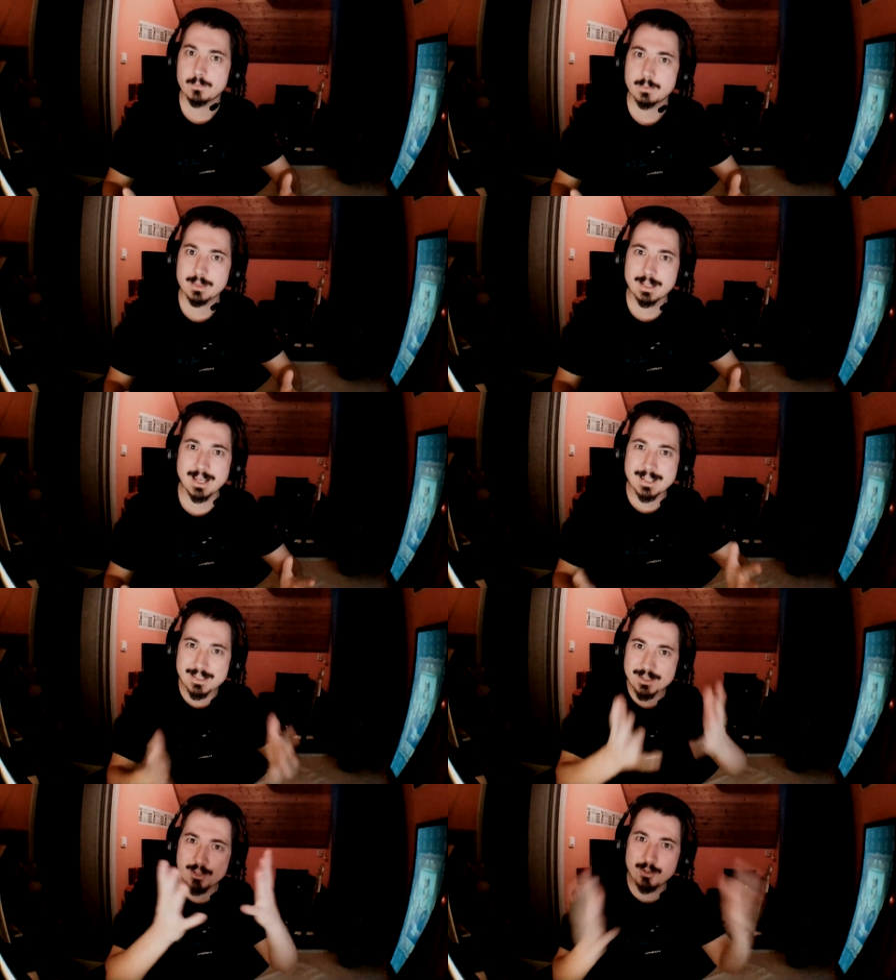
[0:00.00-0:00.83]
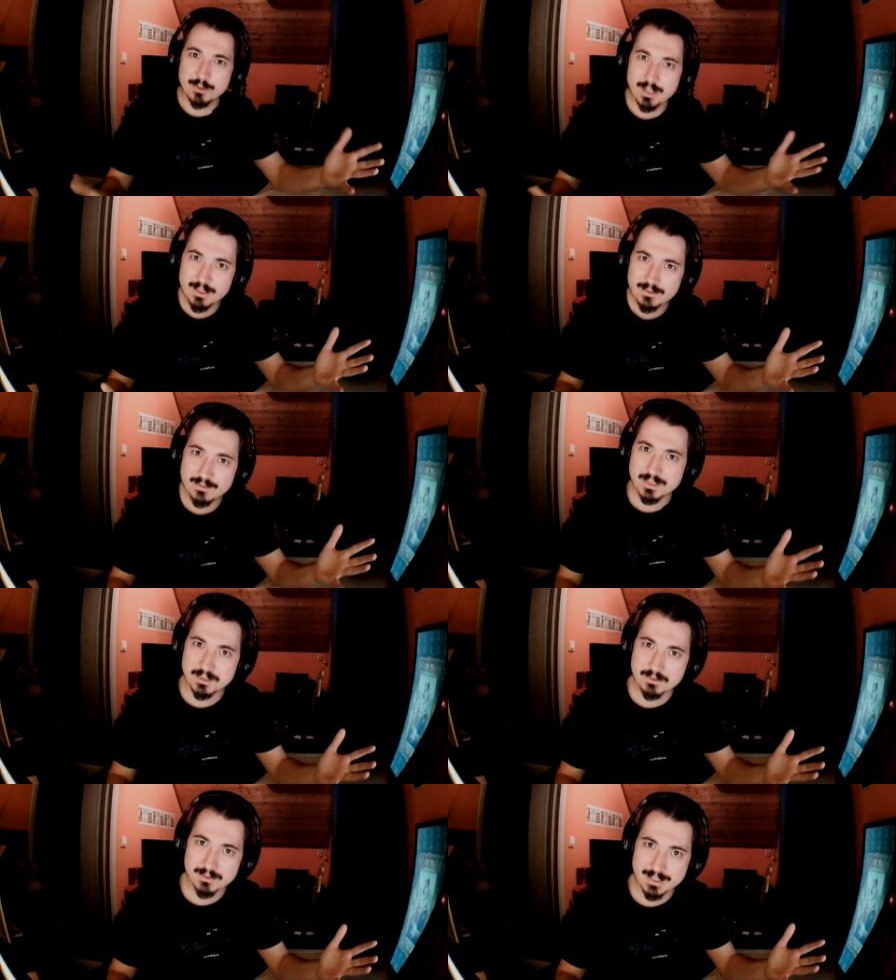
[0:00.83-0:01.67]
it's good in
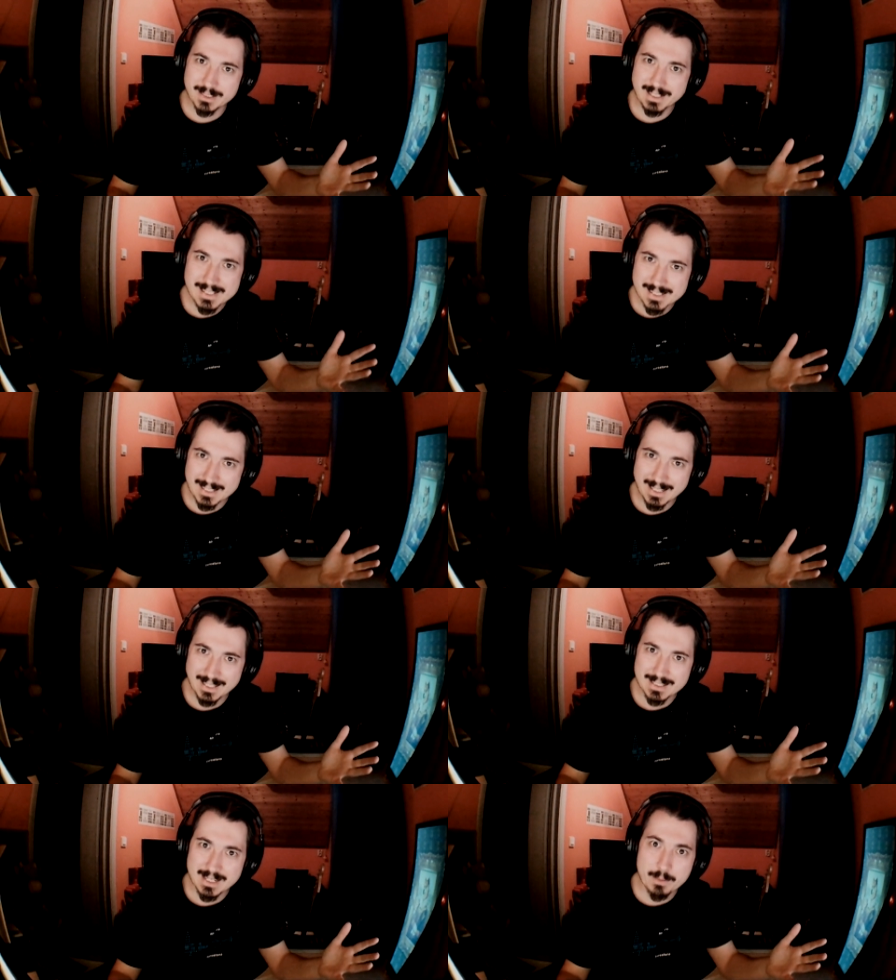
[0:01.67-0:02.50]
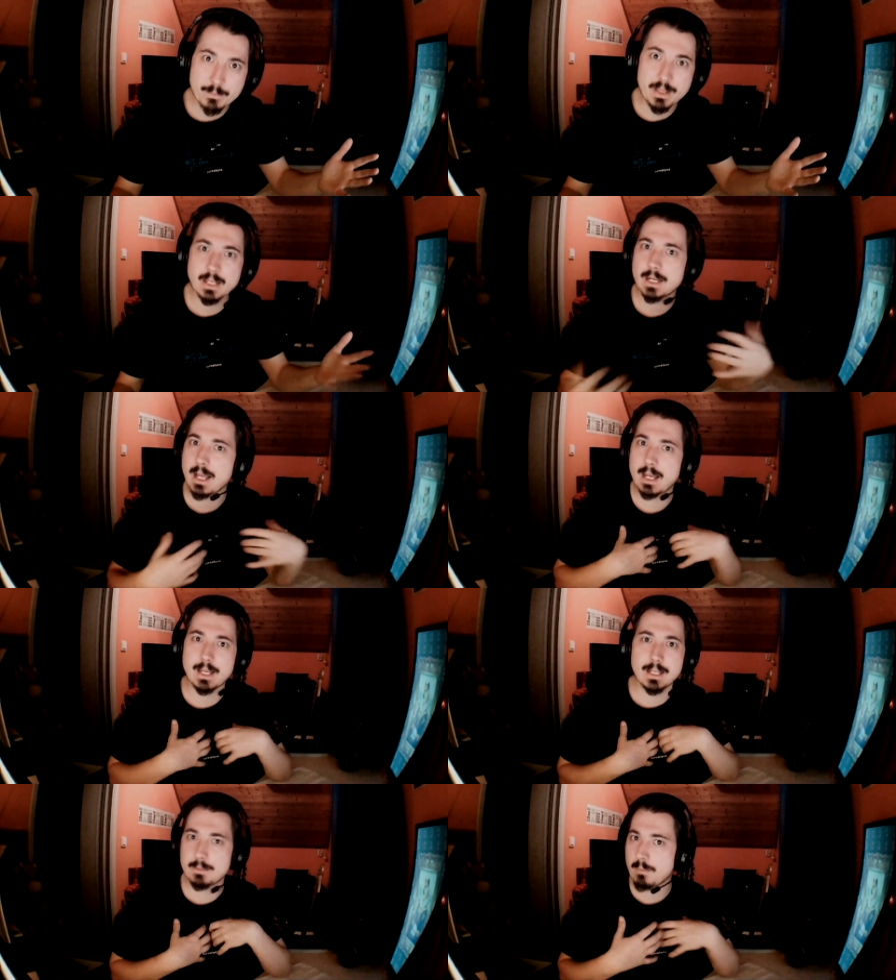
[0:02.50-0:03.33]
theory, isn't it? I mean,
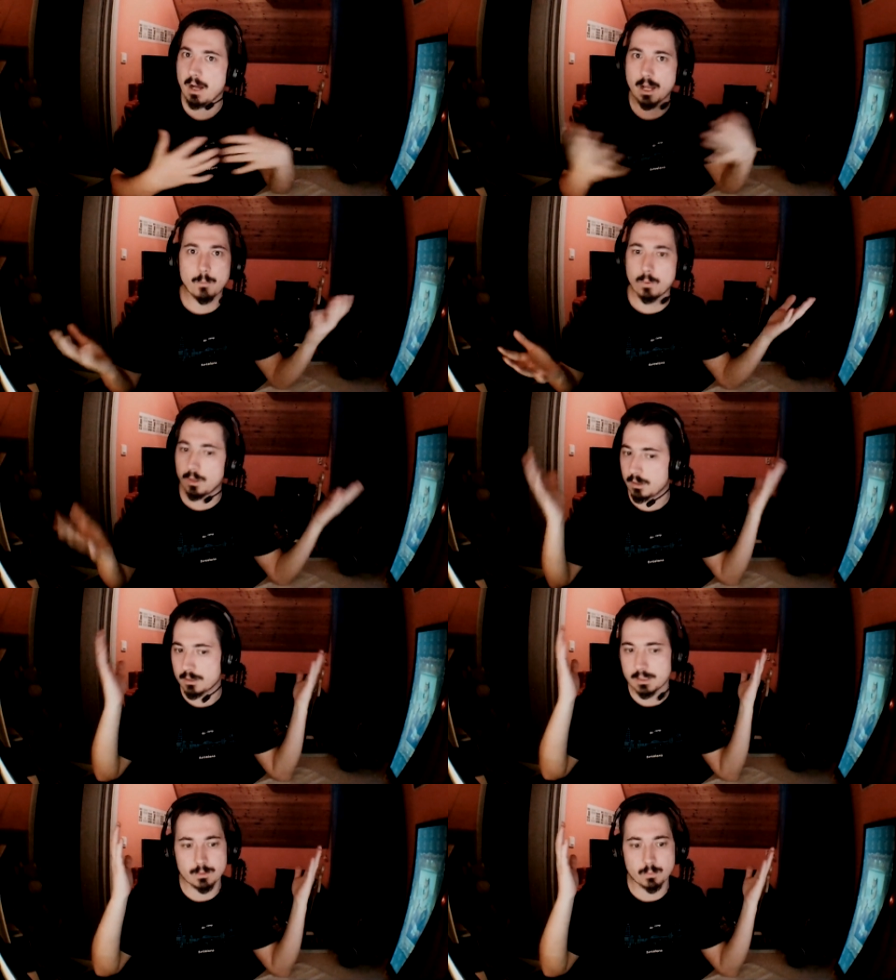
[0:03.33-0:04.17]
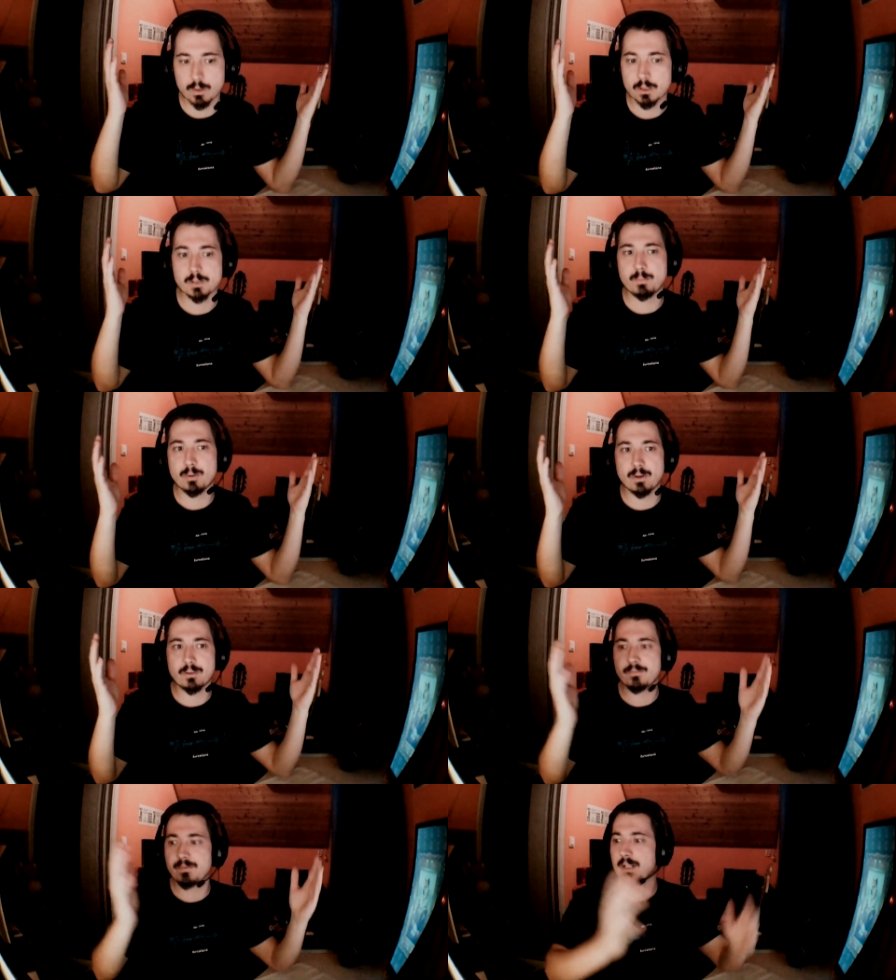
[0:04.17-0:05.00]
in my world it works
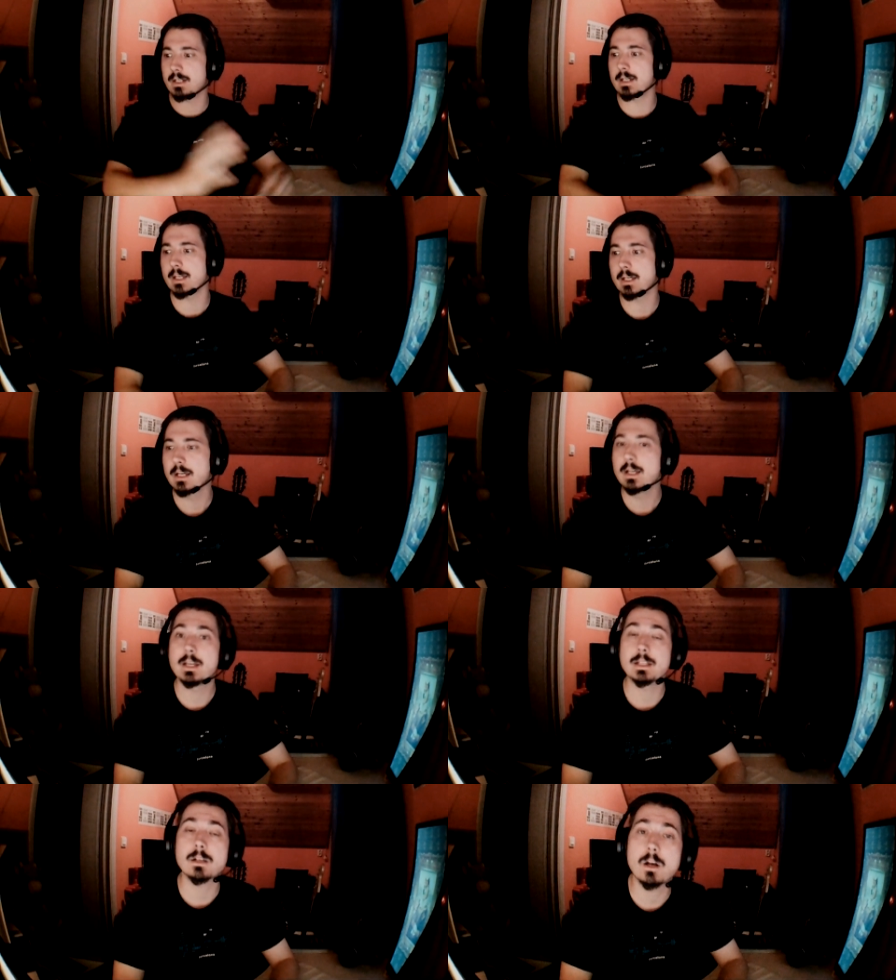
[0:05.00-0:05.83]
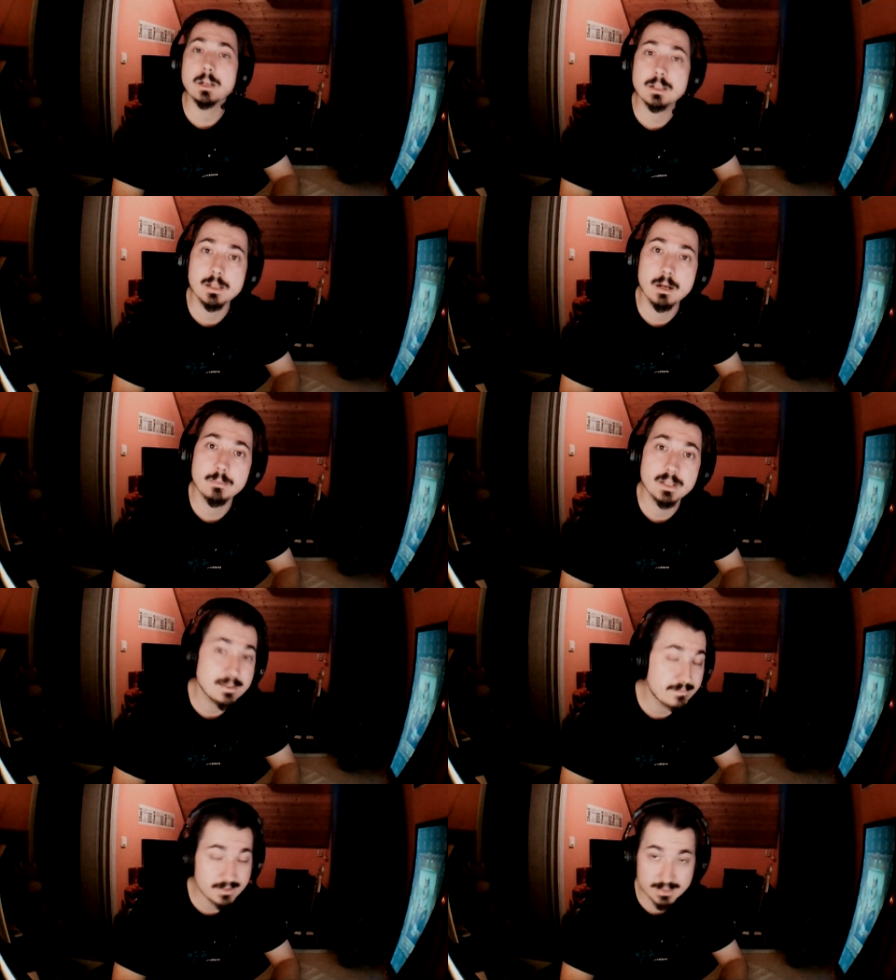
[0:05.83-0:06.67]
perfectly. It's awesome,
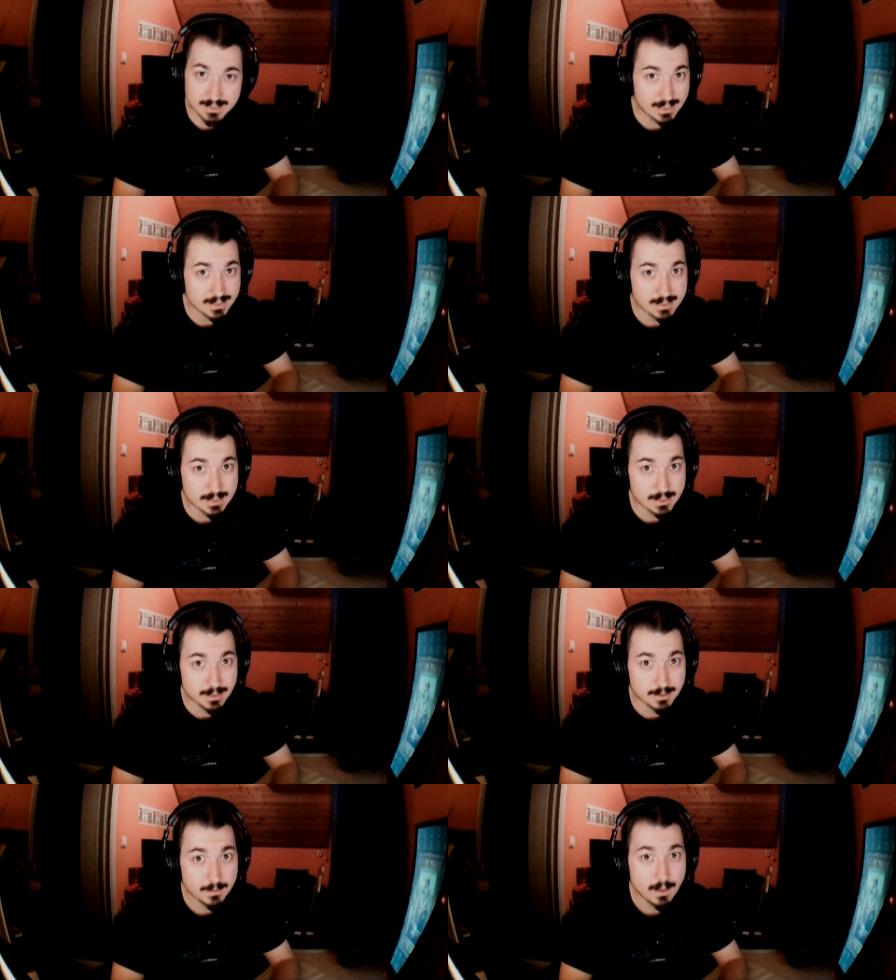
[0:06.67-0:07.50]
it's fantastic.